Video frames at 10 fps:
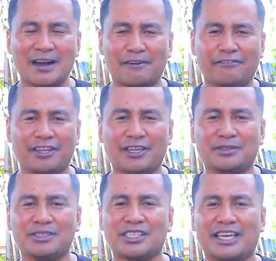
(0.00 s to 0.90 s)
our
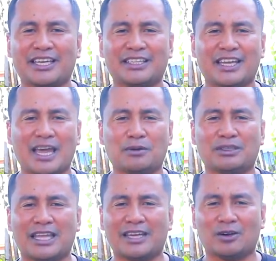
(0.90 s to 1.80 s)
videos, and I
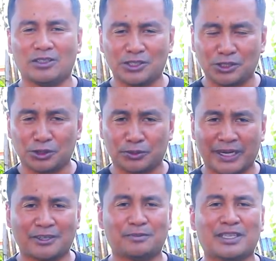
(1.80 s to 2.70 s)
would like also to
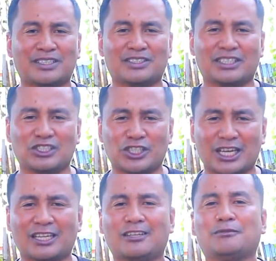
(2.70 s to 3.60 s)
recommend the
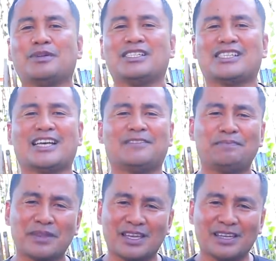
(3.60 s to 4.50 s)
channel of my son,
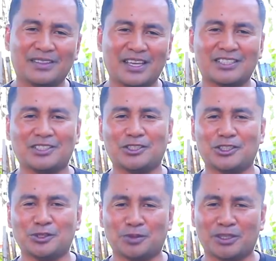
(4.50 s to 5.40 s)

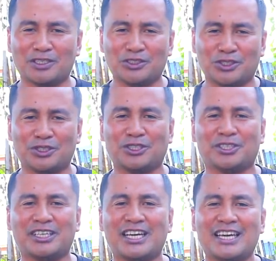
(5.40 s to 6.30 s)
Dexter's World
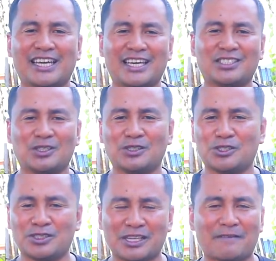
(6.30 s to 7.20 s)
Jr. He has
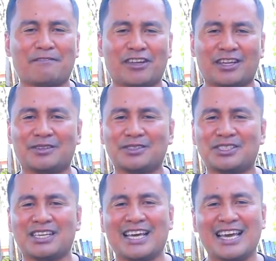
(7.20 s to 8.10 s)
also some
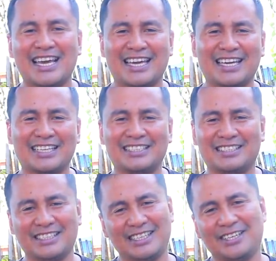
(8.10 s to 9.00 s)
videos, and
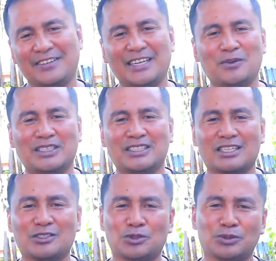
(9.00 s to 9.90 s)
he really
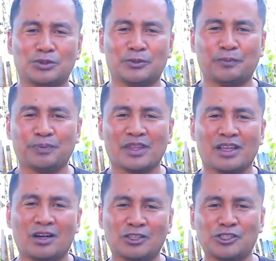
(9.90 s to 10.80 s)
wanted to
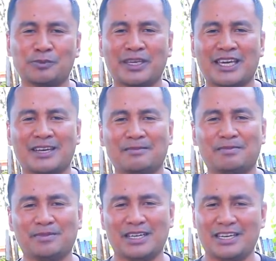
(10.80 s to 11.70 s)
also become
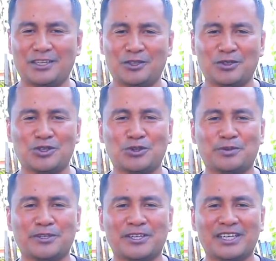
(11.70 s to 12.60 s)
a
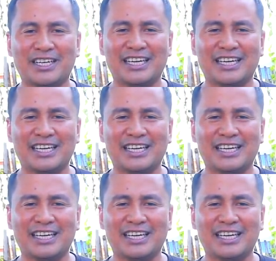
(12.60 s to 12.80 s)
YouTuber,